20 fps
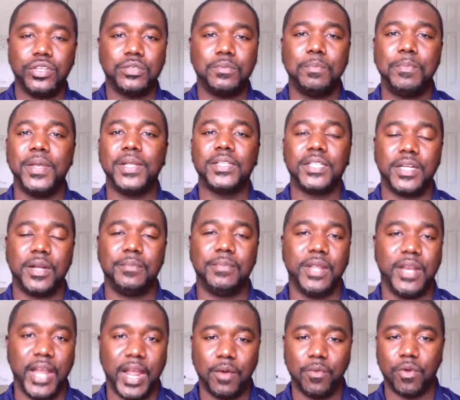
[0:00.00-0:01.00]
building up
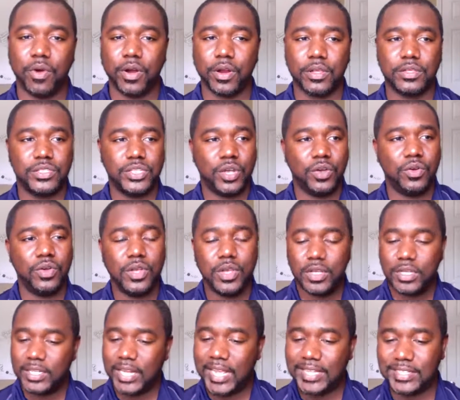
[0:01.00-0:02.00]
the network. So
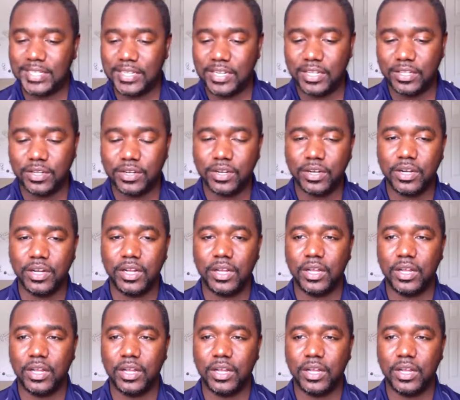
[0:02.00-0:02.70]
that's another